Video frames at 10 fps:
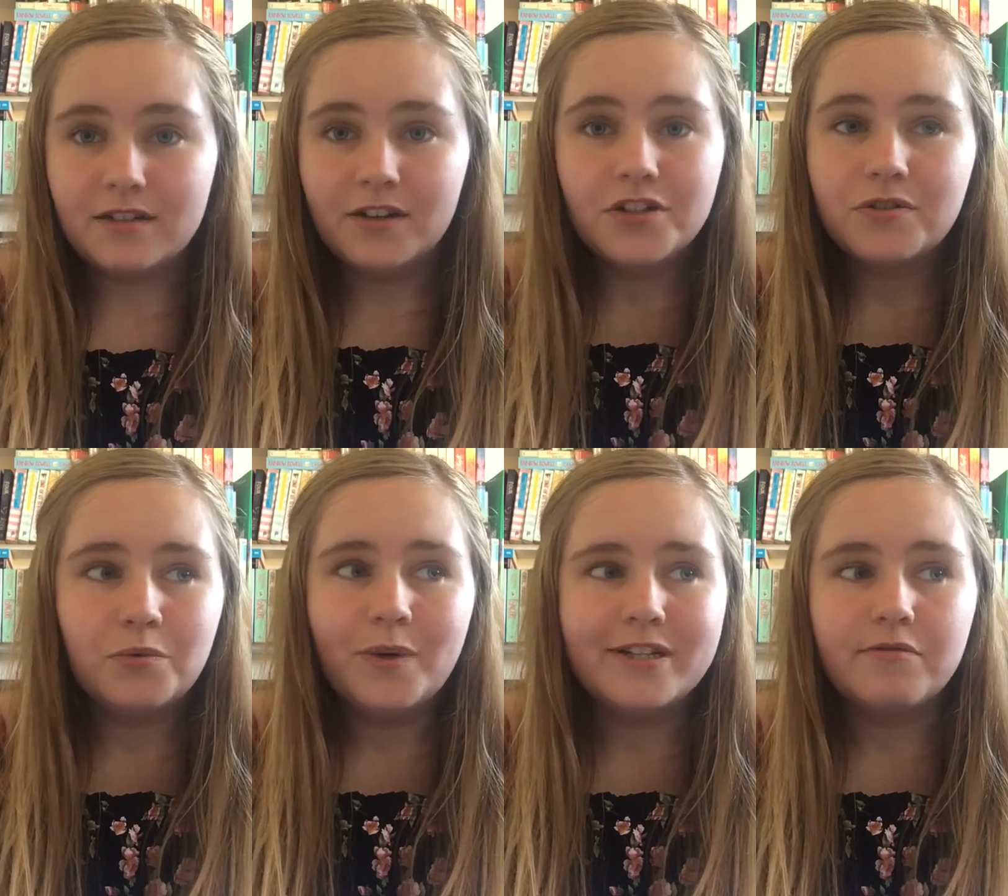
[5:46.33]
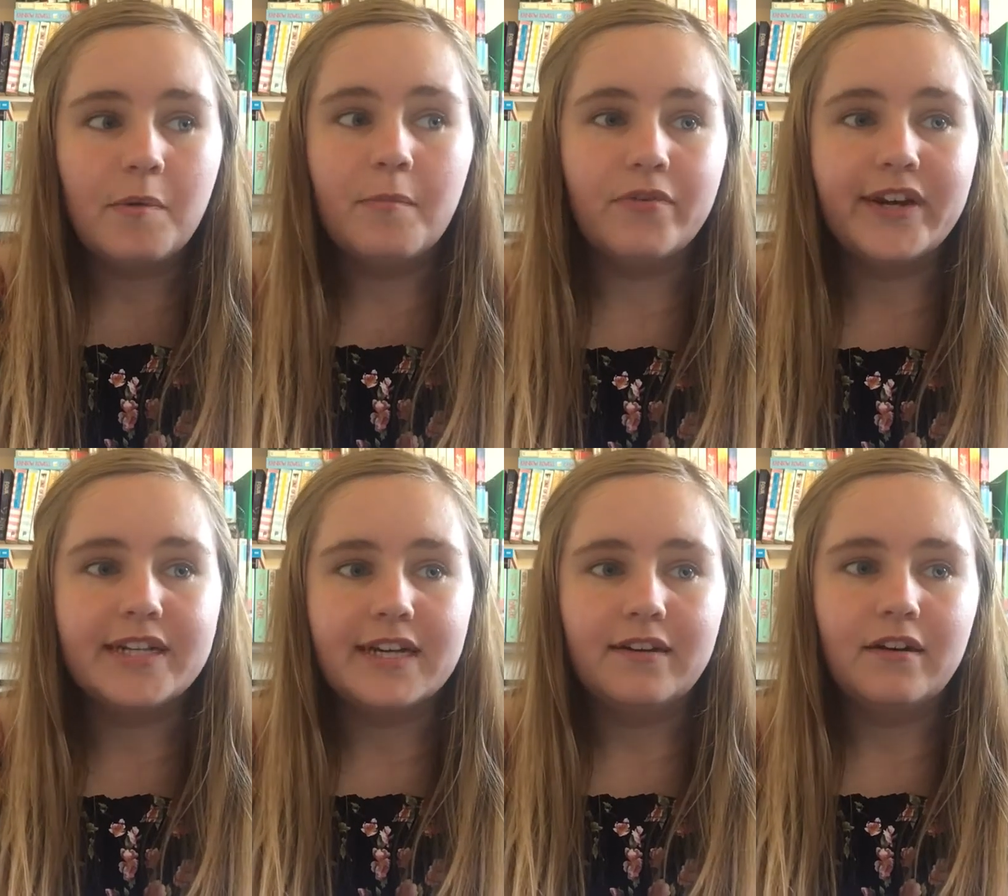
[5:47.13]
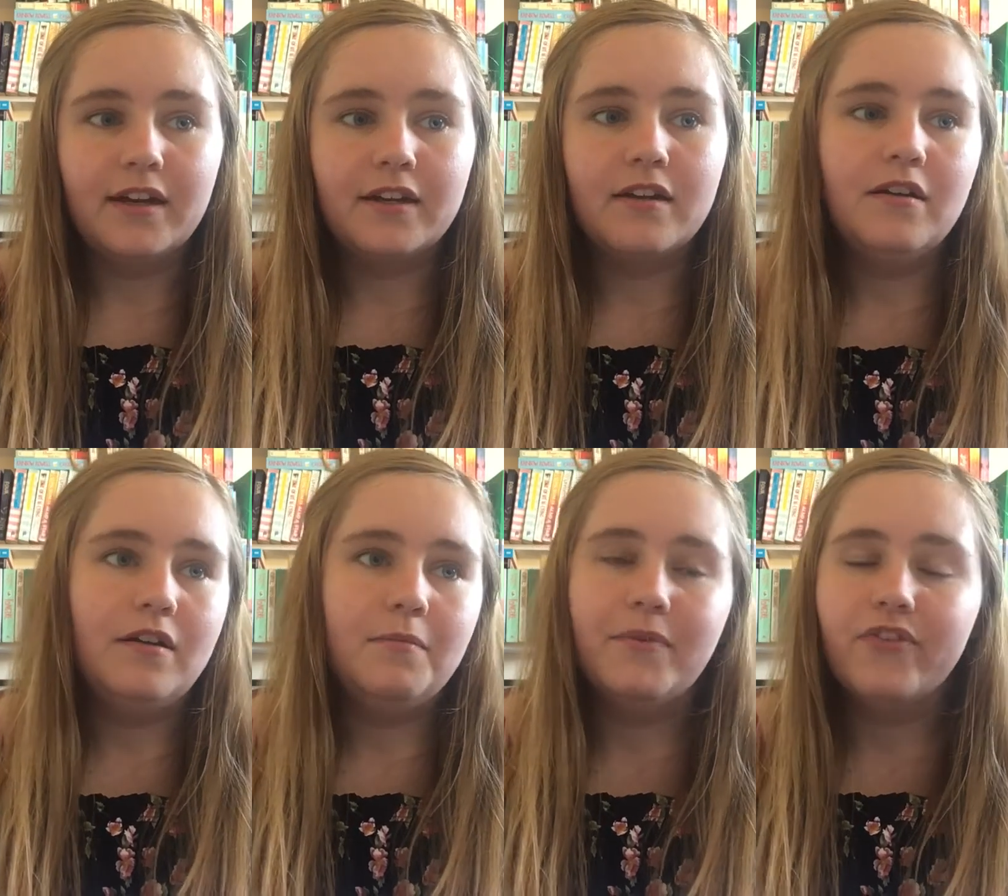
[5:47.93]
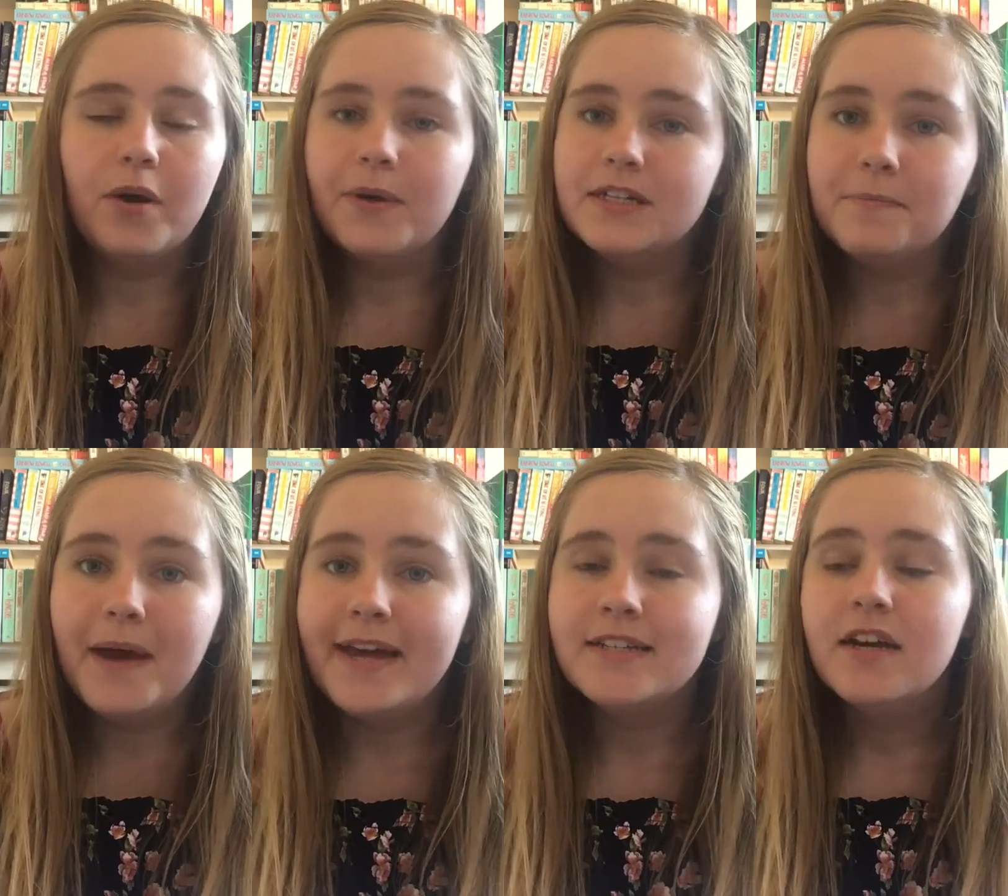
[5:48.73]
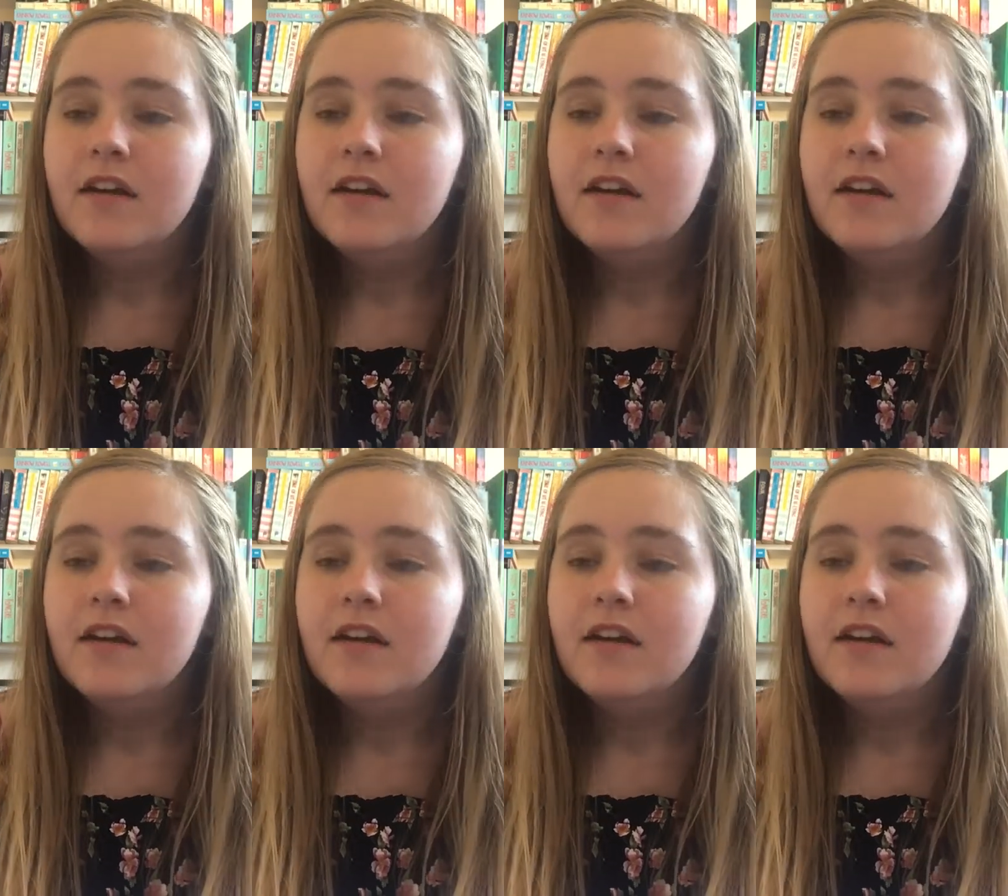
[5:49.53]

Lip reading: just always remember reading, like before I went to bed,